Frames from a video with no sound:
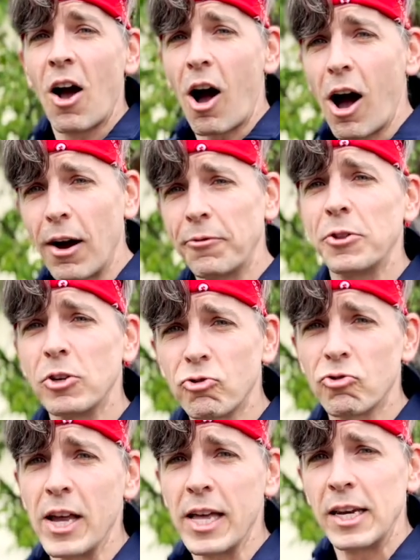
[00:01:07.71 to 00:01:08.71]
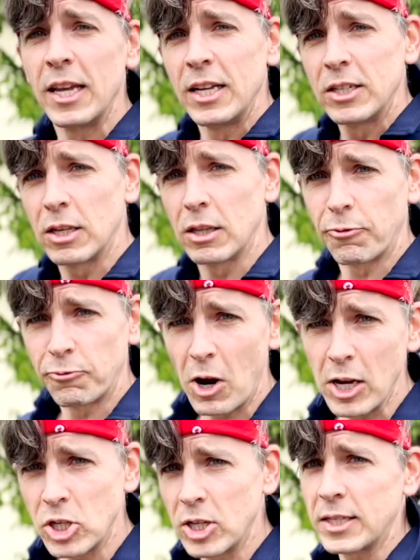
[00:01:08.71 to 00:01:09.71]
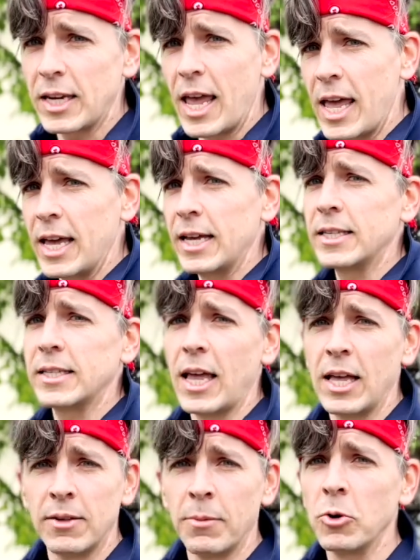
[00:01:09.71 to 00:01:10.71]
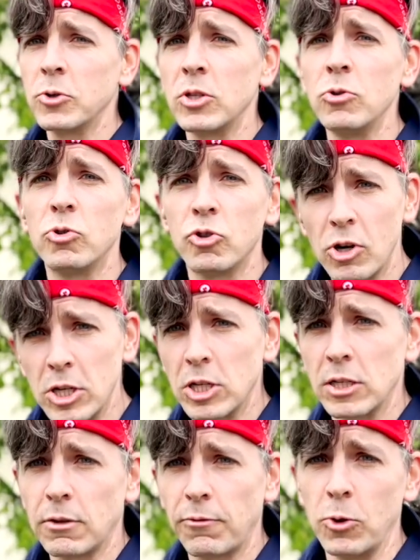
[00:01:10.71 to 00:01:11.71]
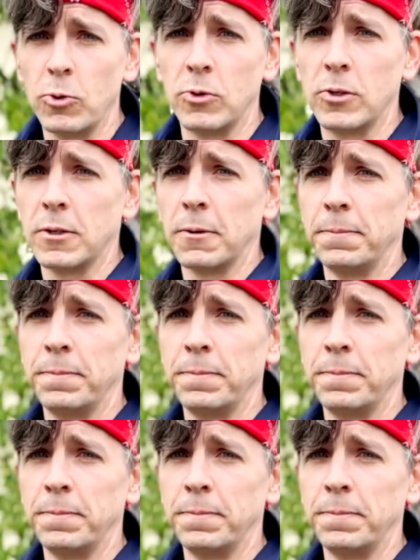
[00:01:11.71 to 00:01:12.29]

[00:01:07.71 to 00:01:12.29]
off the grid to the freshest eggs and the most nutritious foods.